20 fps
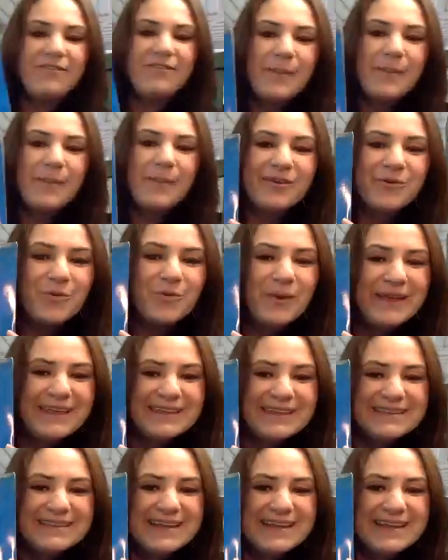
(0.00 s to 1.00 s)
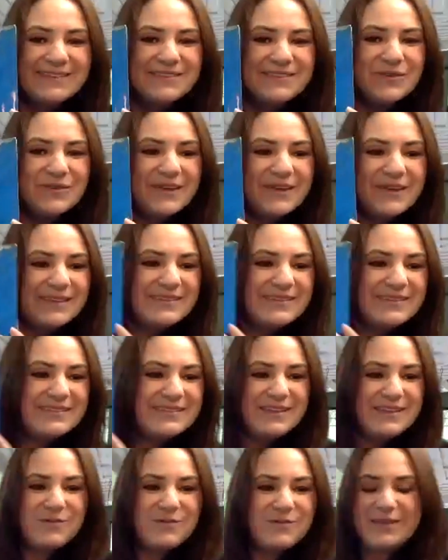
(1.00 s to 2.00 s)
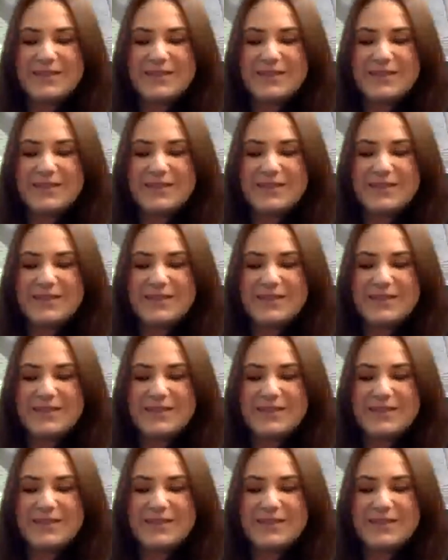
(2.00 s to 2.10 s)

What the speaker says: by the wind, as you can see with the